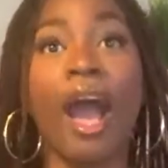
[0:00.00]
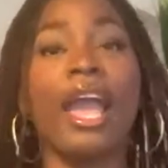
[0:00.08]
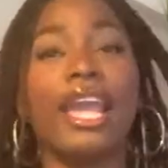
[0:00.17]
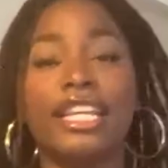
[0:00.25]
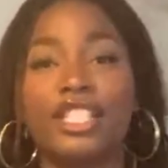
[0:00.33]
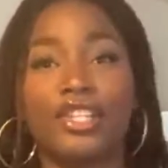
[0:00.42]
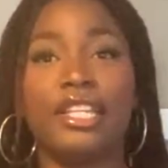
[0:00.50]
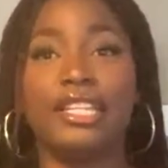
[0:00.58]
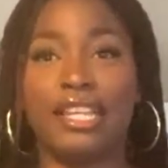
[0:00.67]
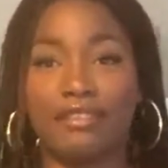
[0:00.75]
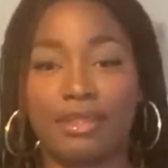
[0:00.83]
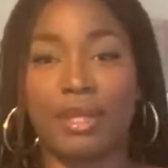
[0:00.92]
It literally
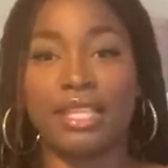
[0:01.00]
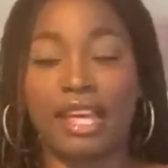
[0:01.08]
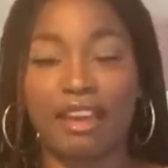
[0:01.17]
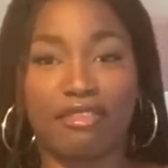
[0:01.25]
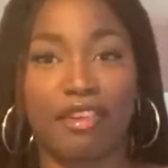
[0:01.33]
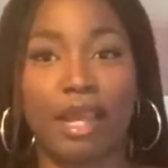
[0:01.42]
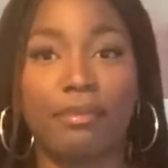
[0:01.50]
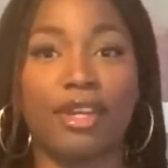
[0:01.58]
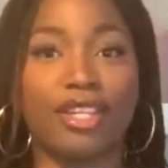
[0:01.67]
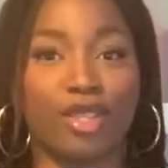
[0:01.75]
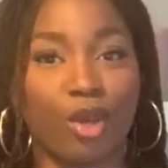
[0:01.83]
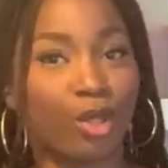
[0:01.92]
gives me that vibe
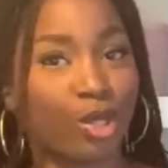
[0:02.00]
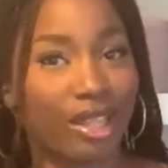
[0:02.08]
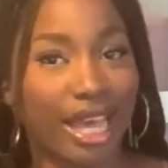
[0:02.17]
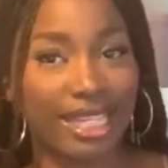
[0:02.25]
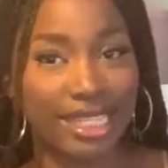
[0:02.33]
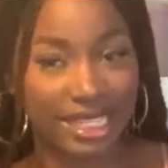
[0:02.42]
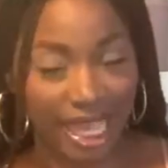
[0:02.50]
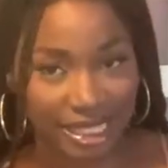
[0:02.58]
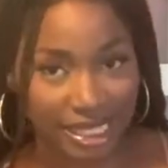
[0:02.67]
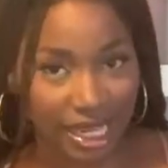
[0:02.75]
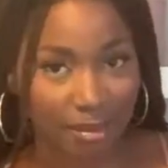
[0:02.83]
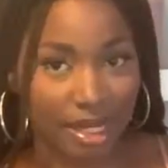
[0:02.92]
because it's also that
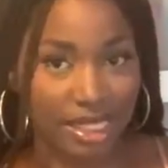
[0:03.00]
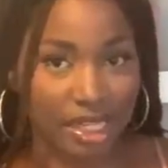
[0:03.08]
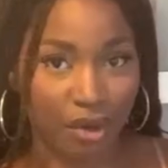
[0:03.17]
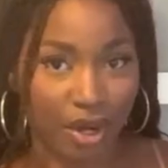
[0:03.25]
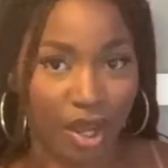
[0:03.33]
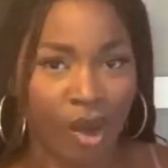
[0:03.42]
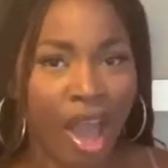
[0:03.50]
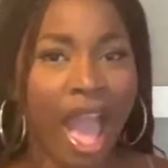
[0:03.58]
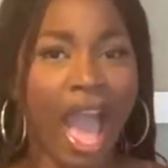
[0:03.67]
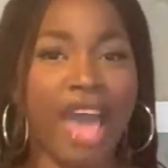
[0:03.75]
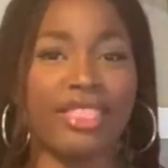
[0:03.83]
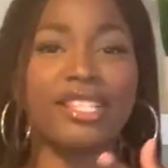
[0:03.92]
satin material,
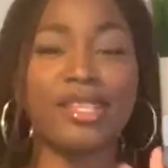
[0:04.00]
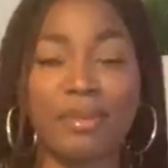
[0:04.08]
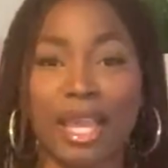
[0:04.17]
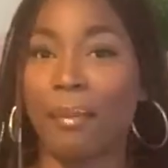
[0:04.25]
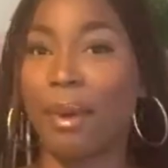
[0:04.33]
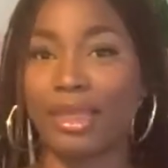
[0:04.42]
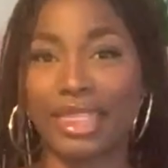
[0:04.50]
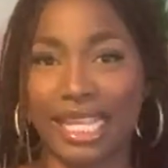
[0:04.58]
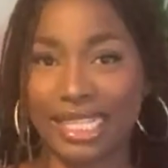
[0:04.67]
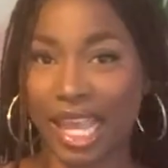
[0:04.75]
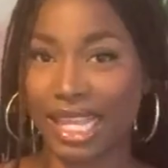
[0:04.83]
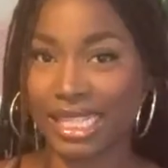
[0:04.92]
and there's something about
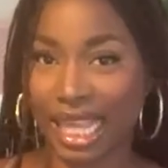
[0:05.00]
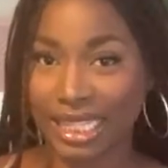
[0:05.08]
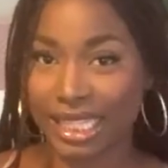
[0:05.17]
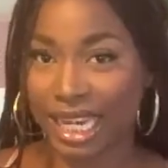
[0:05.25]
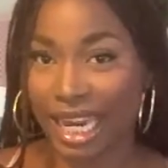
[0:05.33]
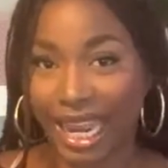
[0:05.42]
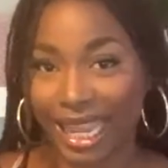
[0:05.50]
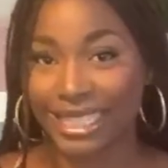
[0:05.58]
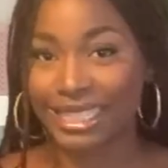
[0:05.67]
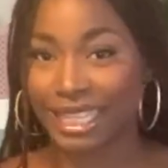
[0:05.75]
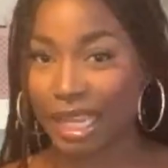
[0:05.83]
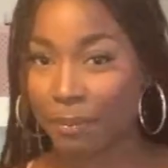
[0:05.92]
things that are satin and like
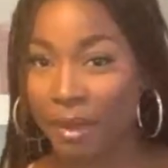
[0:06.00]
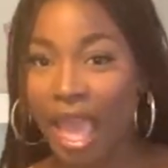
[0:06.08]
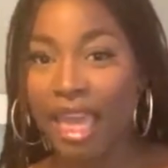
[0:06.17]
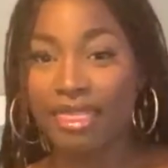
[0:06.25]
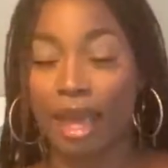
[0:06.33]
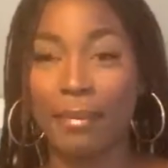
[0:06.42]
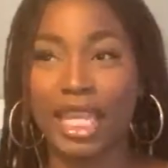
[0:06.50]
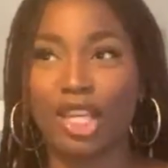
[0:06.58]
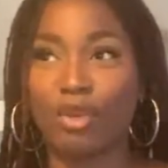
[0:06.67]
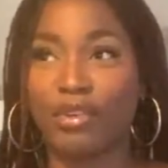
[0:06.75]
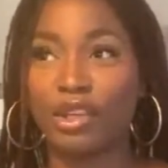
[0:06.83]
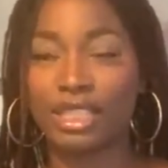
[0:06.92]
slip that make
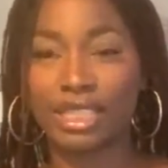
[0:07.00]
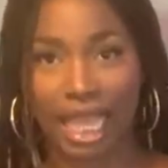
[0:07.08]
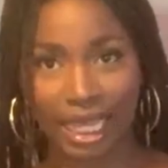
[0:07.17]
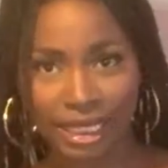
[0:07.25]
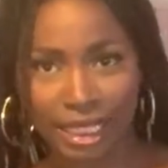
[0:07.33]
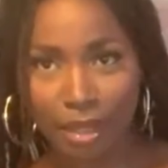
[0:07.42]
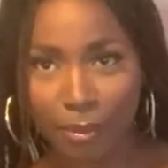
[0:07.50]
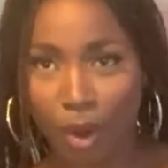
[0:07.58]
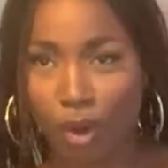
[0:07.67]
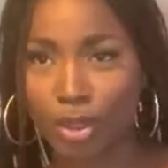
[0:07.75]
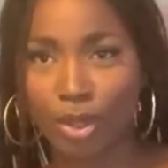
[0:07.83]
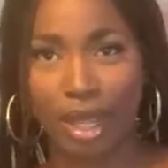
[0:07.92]
you feel sexy but
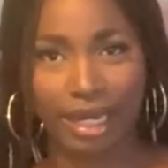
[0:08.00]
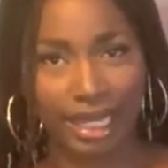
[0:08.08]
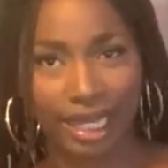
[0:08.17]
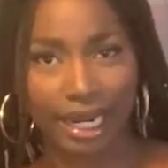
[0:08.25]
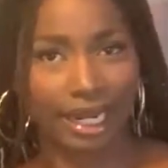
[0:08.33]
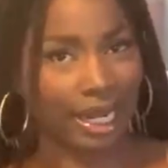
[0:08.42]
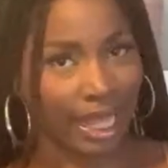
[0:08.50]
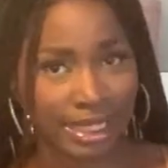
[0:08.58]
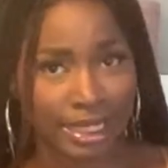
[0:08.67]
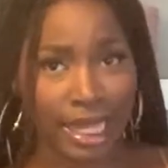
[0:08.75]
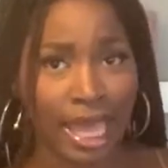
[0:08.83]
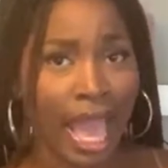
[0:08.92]
also elegant and
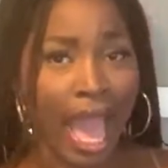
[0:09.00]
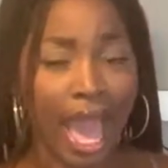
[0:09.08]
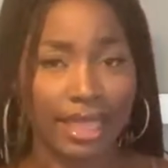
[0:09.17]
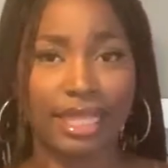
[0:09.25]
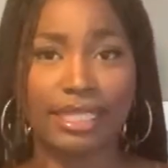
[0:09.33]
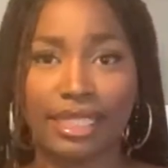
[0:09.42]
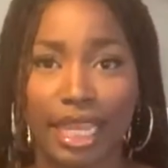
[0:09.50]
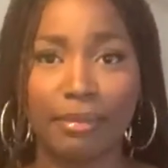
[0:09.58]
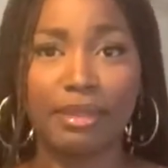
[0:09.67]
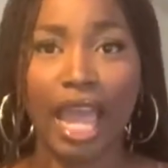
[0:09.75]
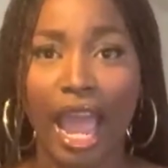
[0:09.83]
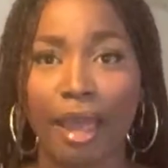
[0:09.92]
classy at the same
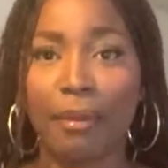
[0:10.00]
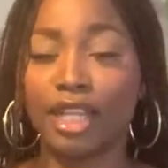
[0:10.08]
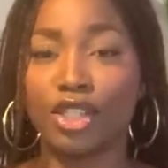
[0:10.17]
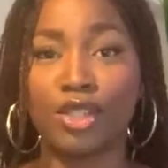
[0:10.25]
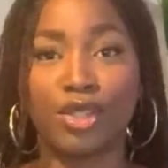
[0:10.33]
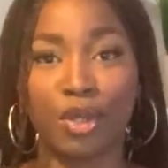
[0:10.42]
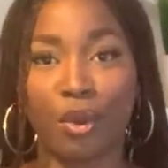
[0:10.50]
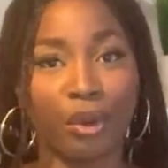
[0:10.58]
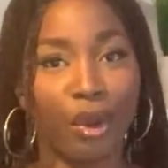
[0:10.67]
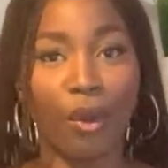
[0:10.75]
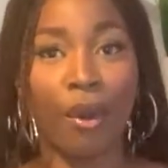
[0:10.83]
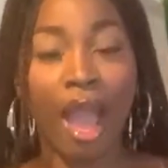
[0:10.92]
time. I just don't
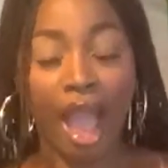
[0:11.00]
know.